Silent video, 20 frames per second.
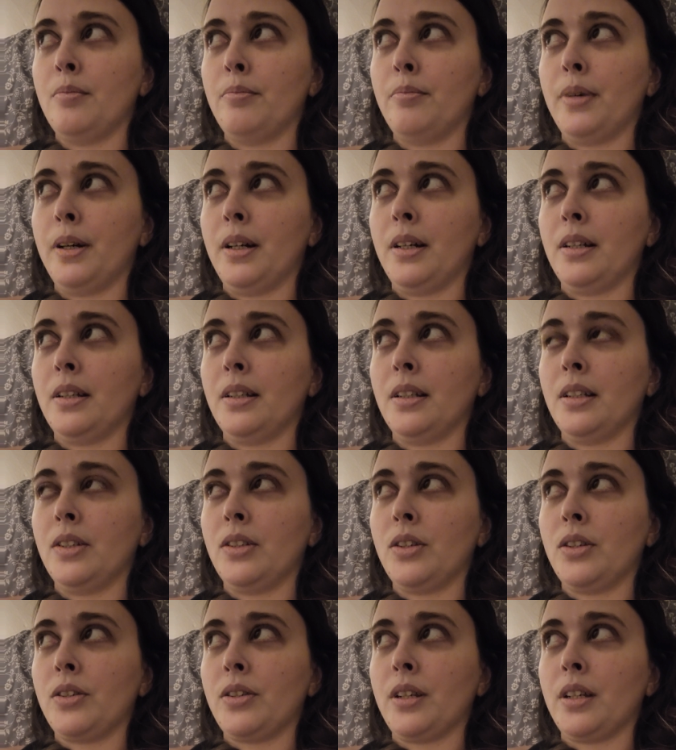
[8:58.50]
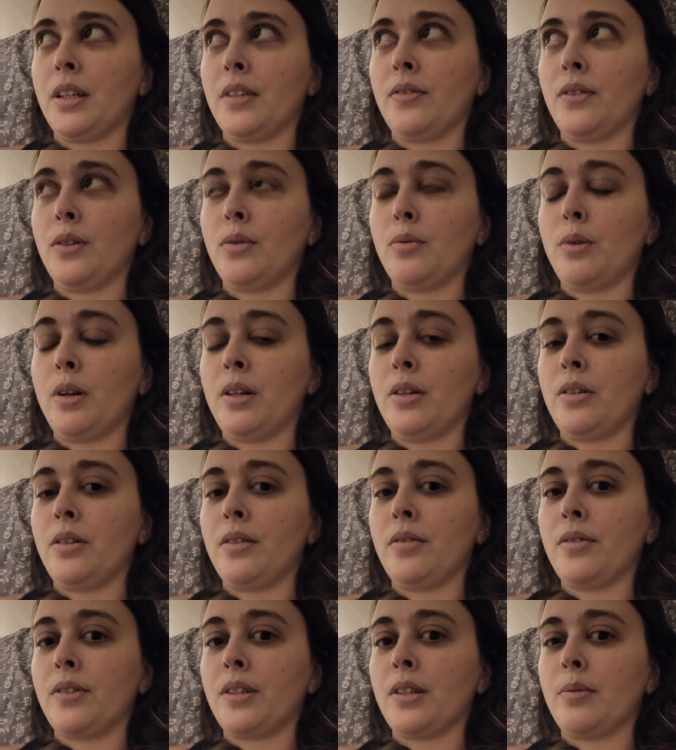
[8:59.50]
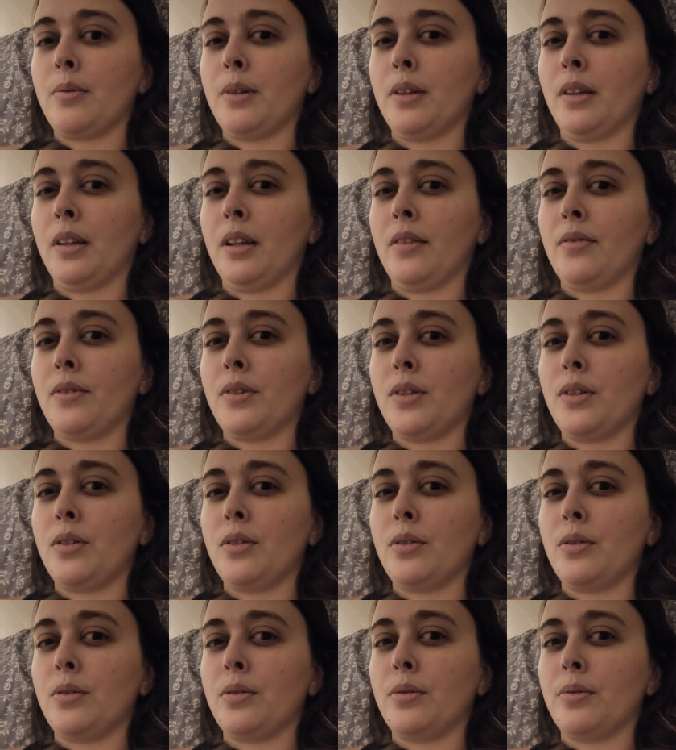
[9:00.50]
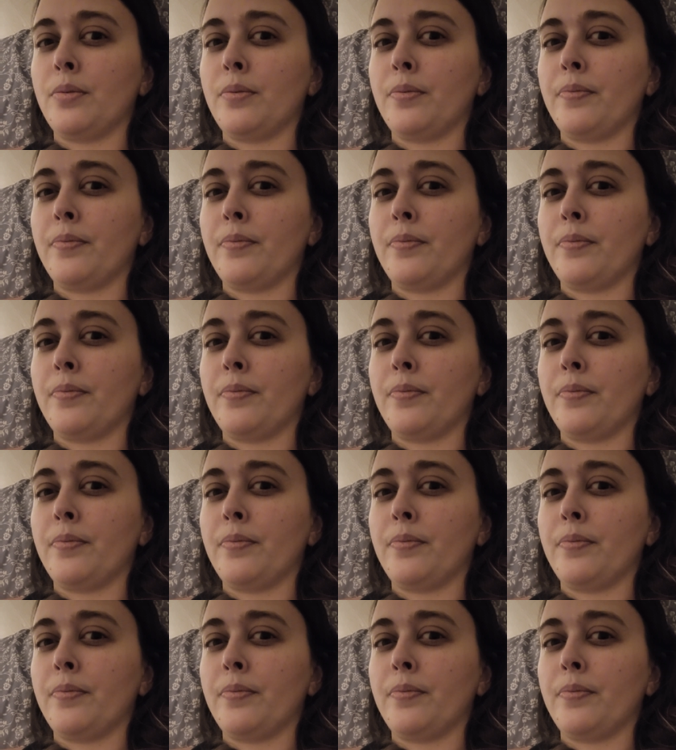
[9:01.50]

But it's just like if you're wondering if someone loves you,